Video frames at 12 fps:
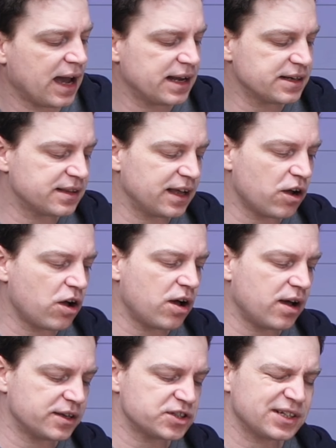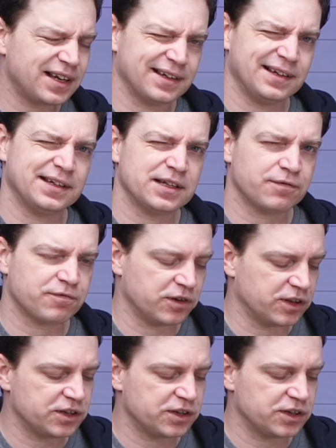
and they are slightly different.